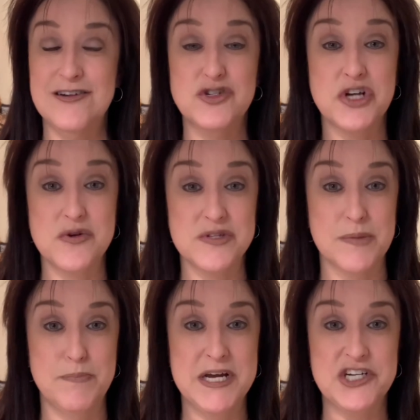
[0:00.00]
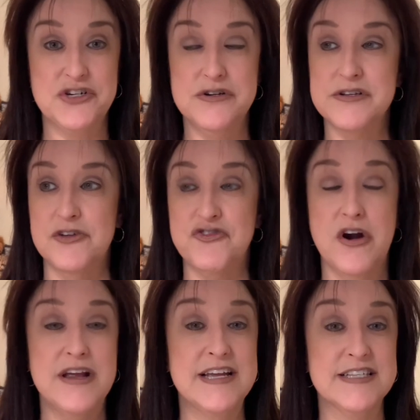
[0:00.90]
I'll show you some pictures. I'll
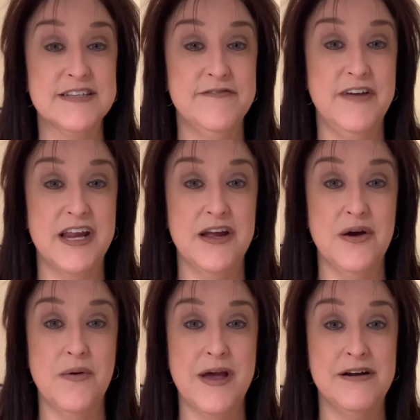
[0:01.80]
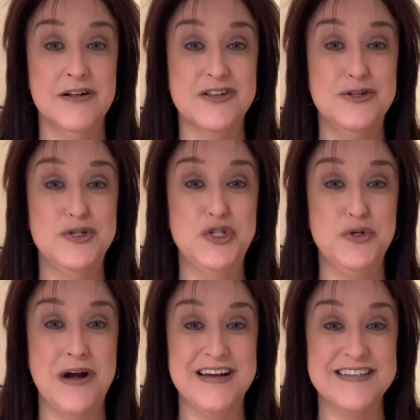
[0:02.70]
try and get some video and I'll include you
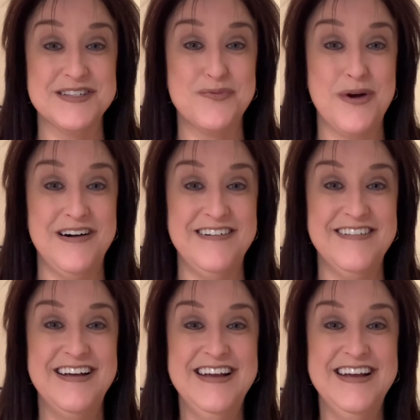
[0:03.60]
guys as well.